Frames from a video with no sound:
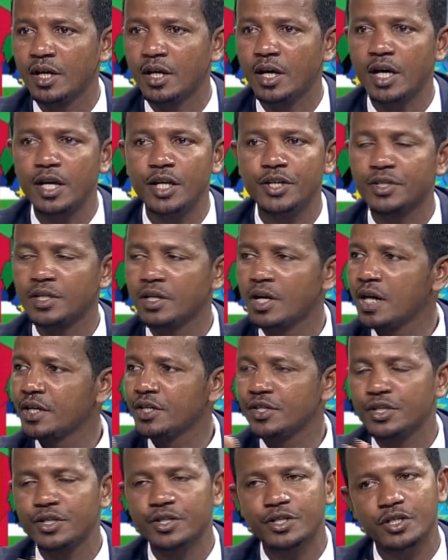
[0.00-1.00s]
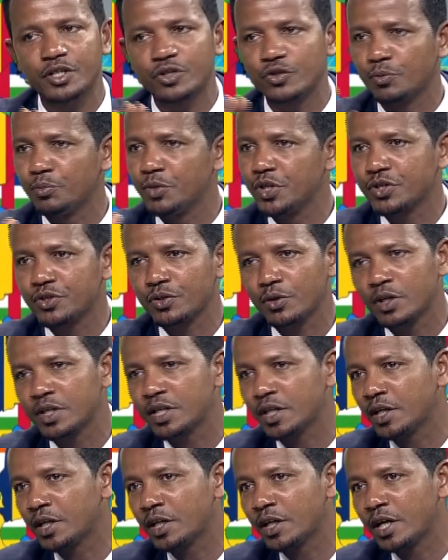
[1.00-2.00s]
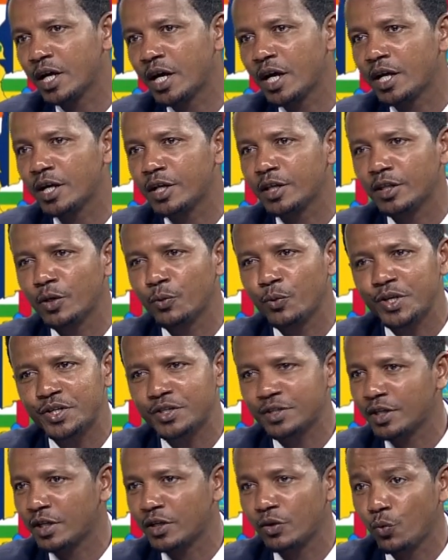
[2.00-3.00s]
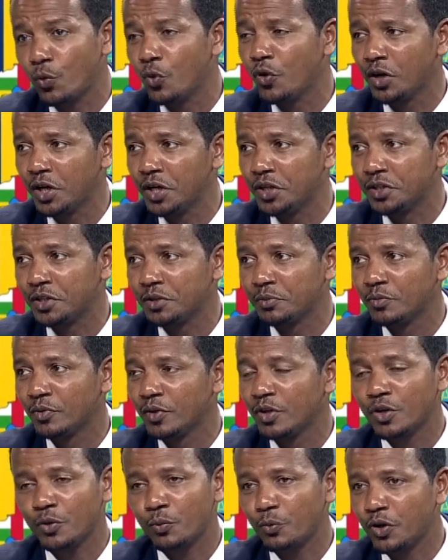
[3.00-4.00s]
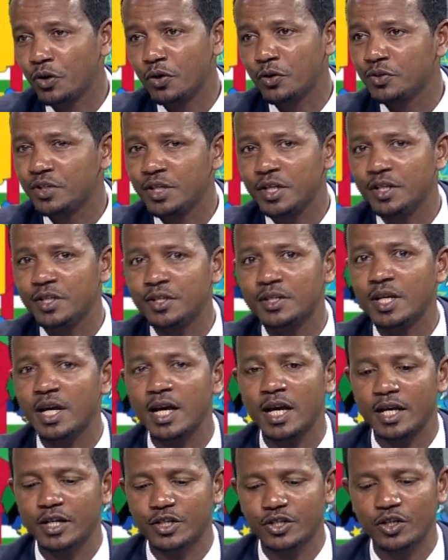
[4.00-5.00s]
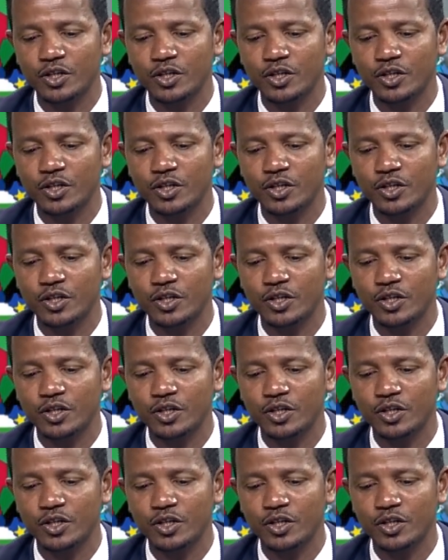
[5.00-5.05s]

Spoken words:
it is not just to be sold in the Western world. We know this, and